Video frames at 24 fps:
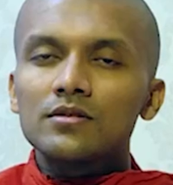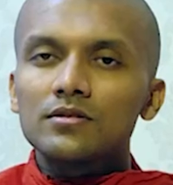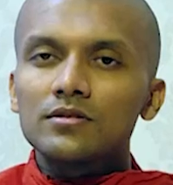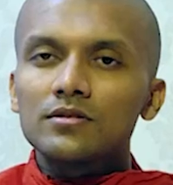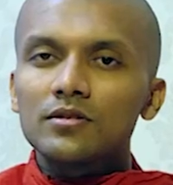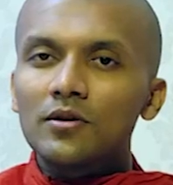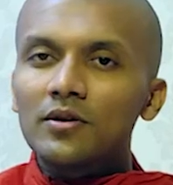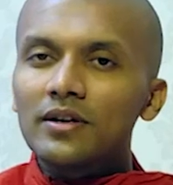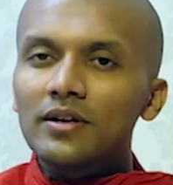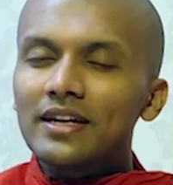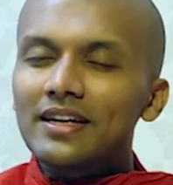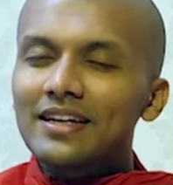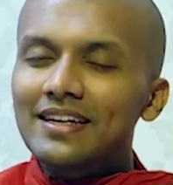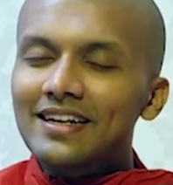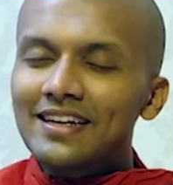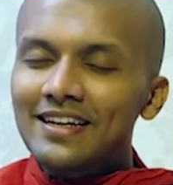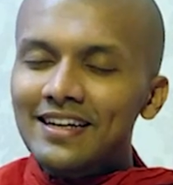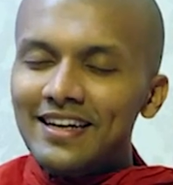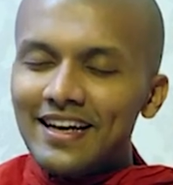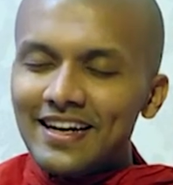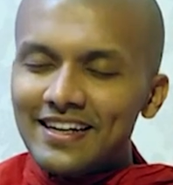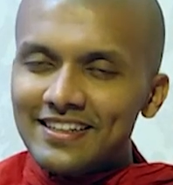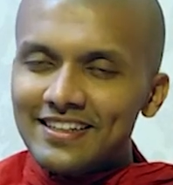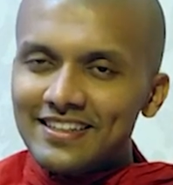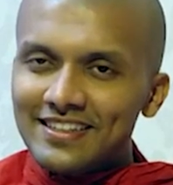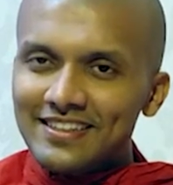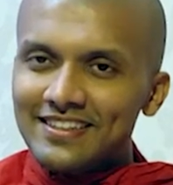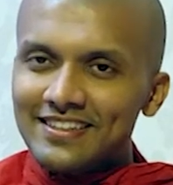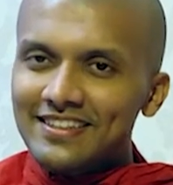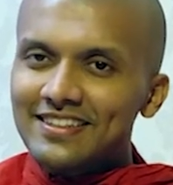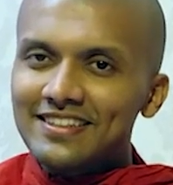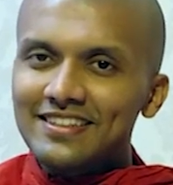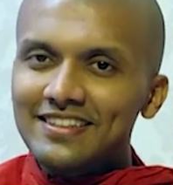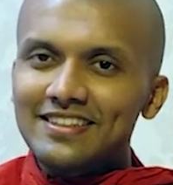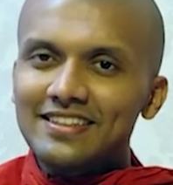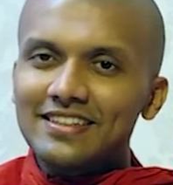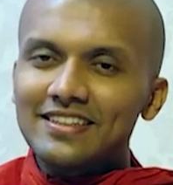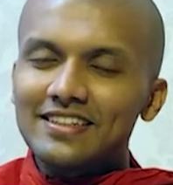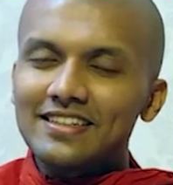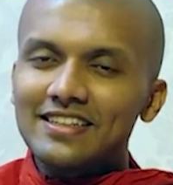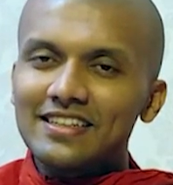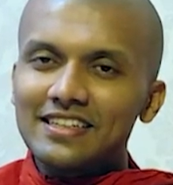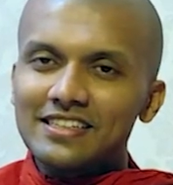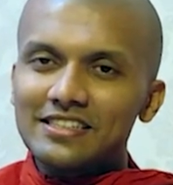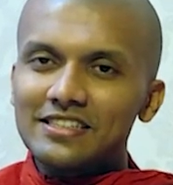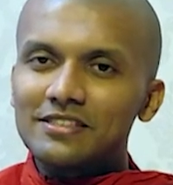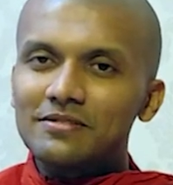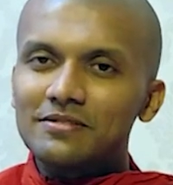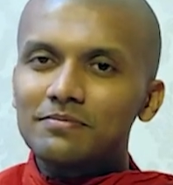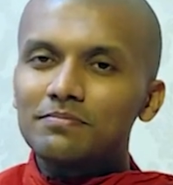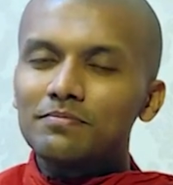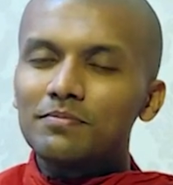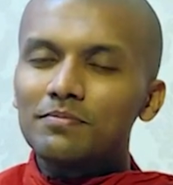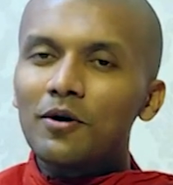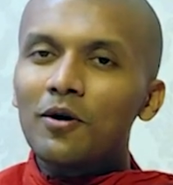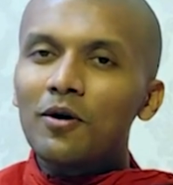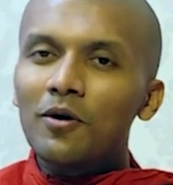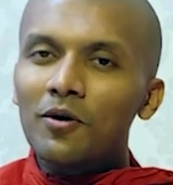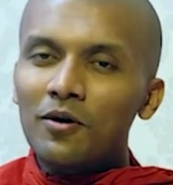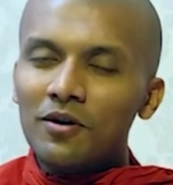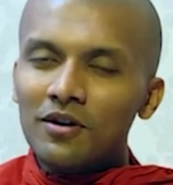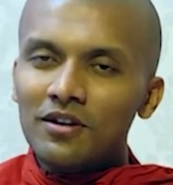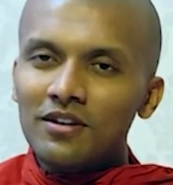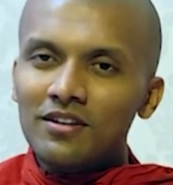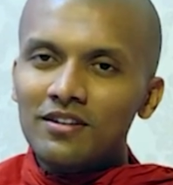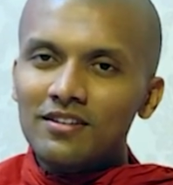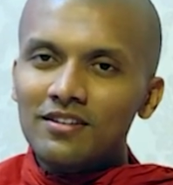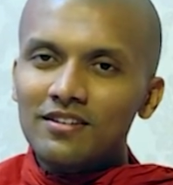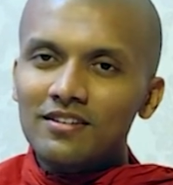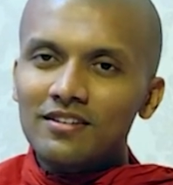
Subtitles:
So he collected his ball,